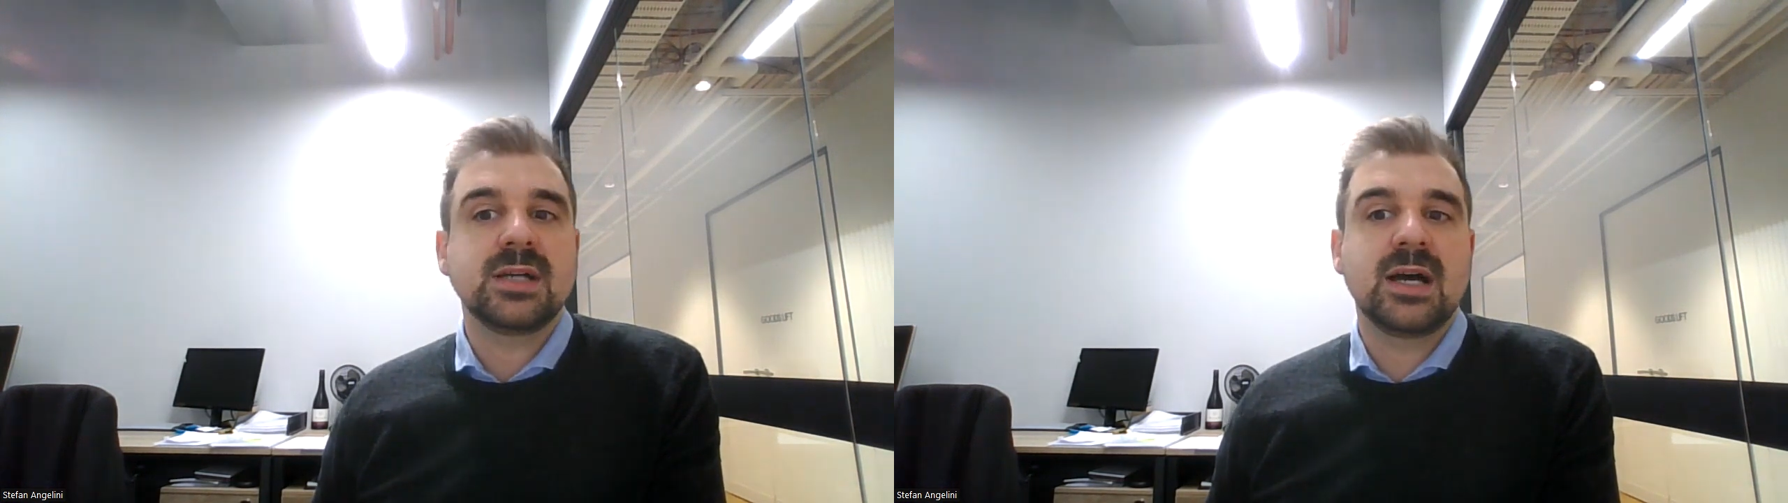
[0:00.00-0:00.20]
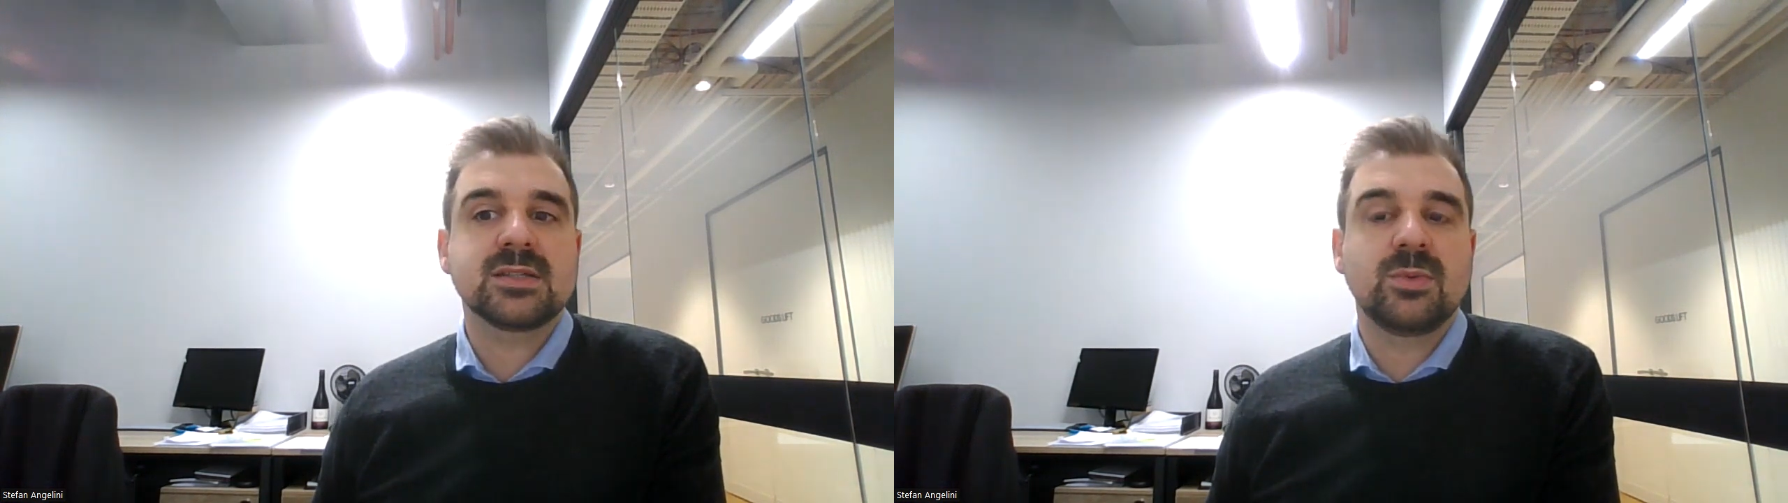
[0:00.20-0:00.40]

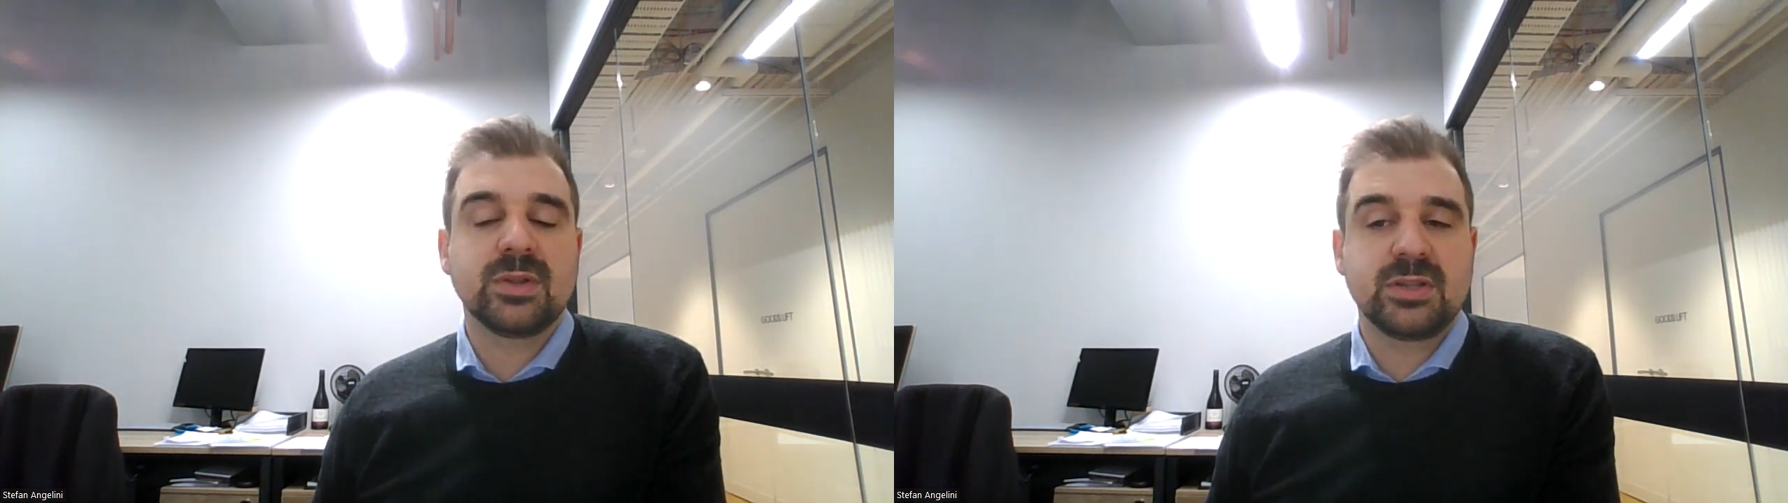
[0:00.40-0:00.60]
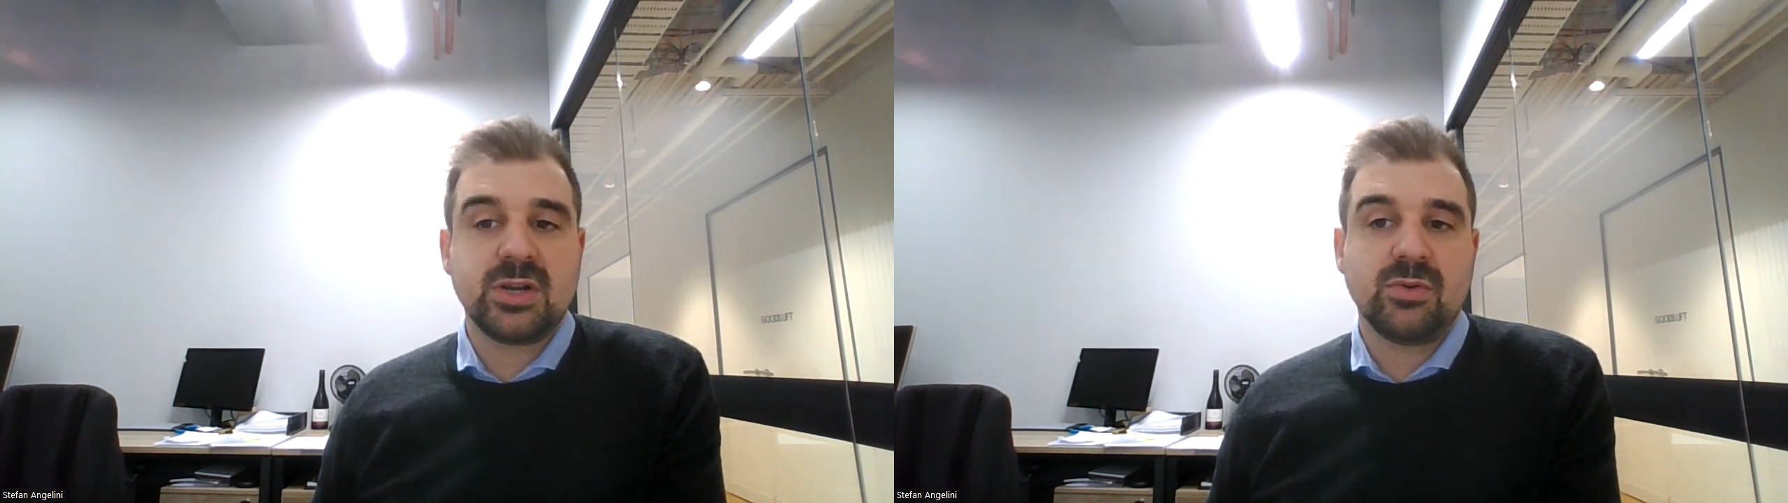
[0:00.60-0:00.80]
Uh, so
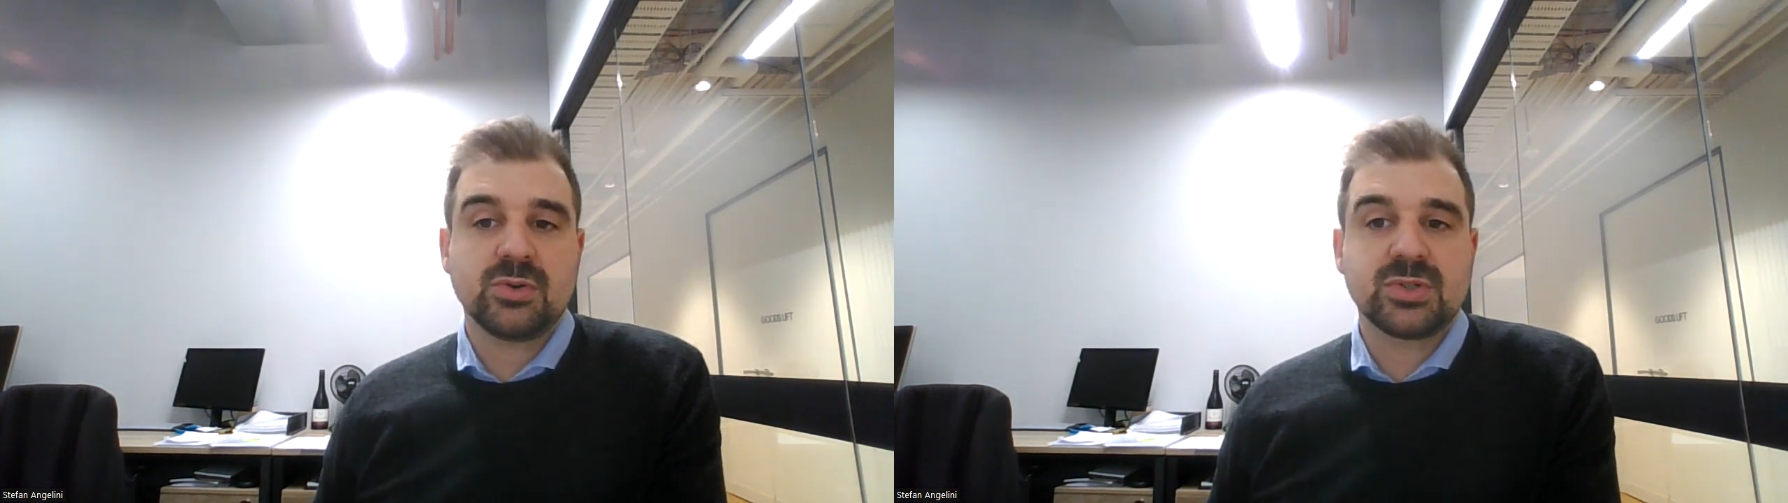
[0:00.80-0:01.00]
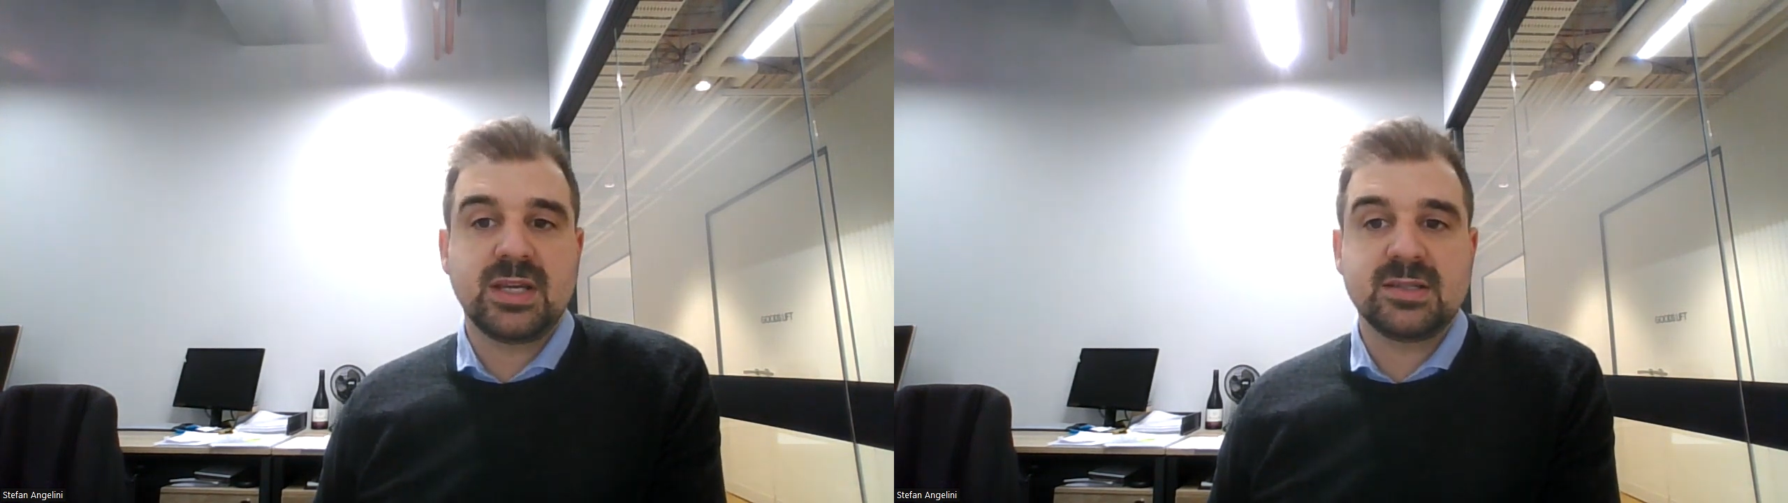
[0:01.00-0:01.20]
what the new
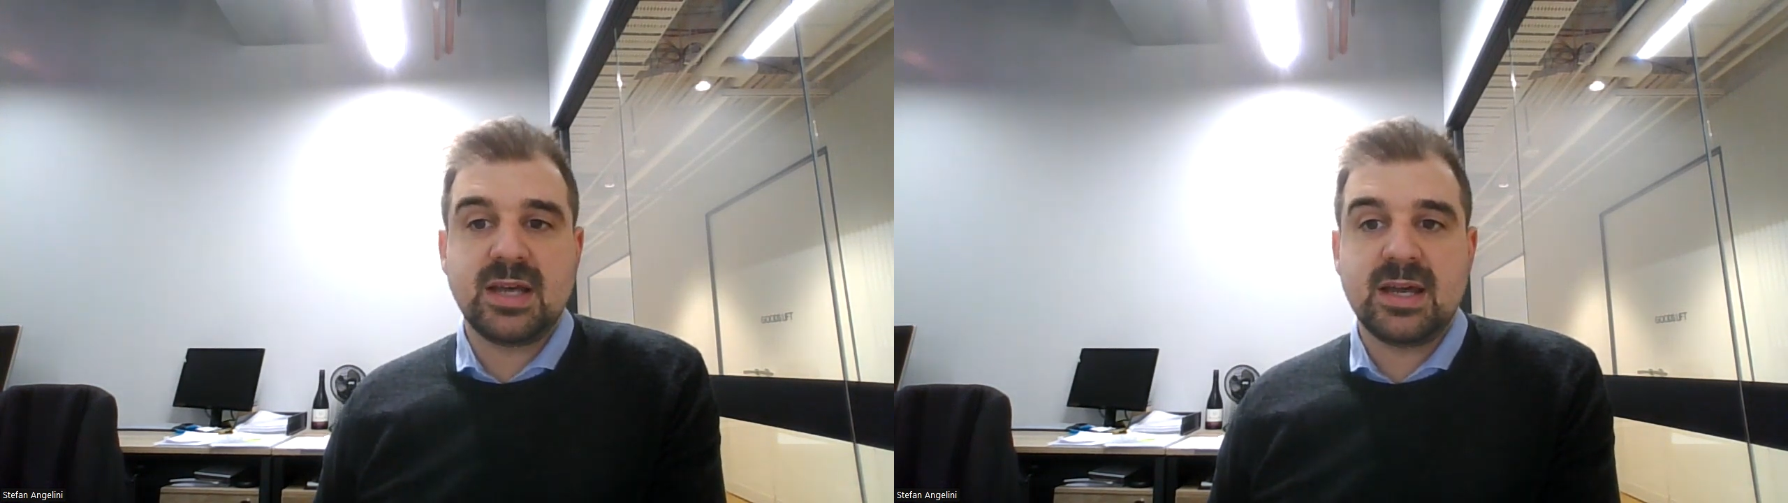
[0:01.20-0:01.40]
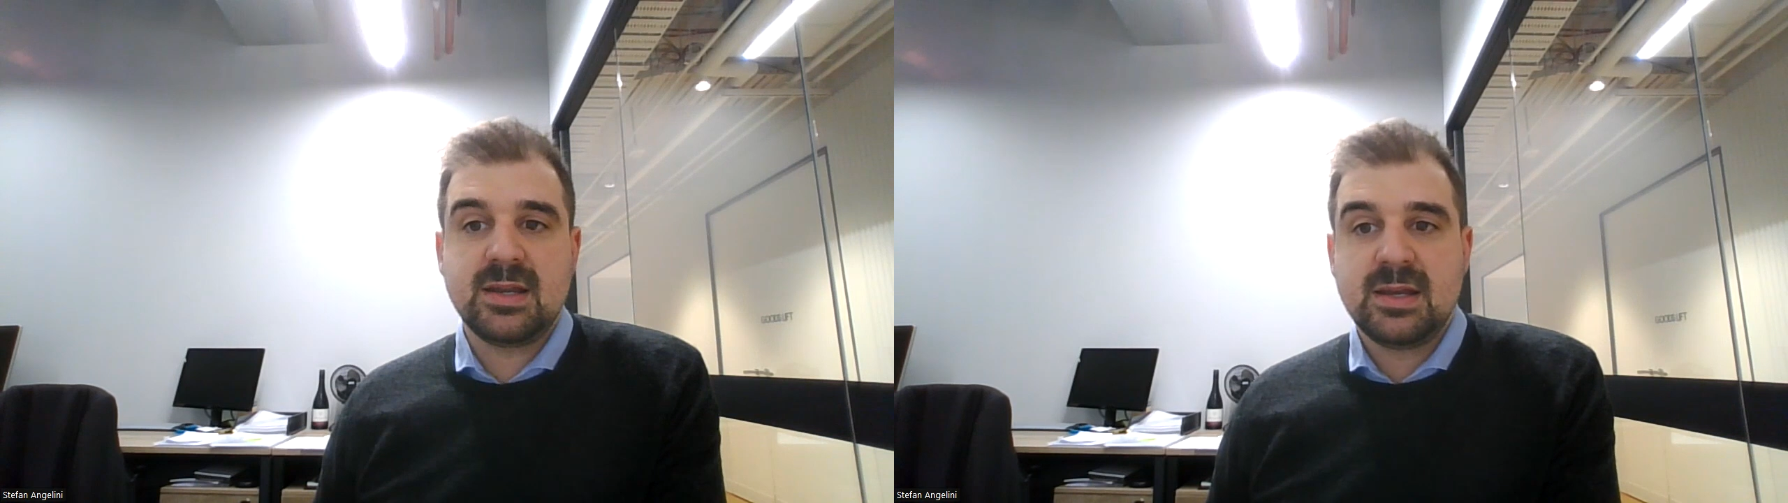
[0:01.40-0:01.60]
rule says
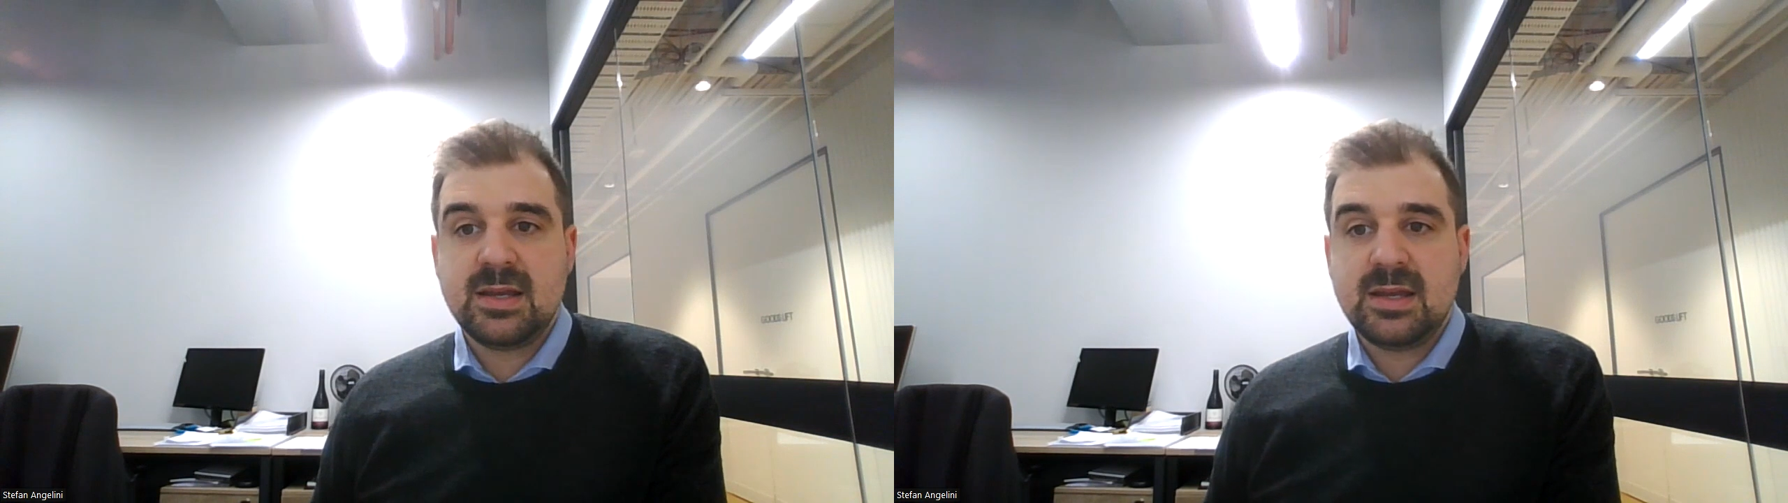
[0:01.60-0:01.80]
that